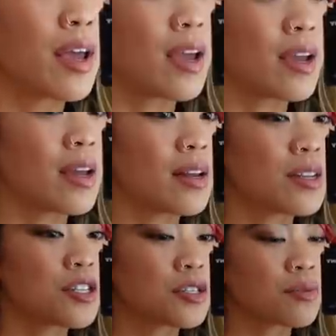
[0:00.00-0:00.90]
and
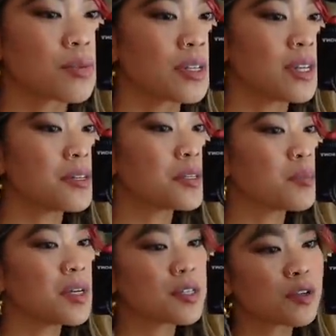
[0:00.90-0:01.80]
it's just a really easy
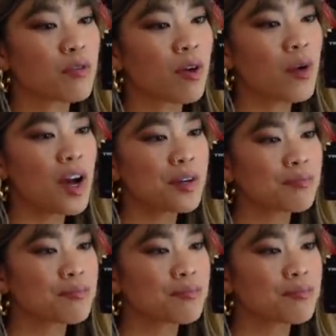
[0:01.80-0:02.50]
piece to throw on.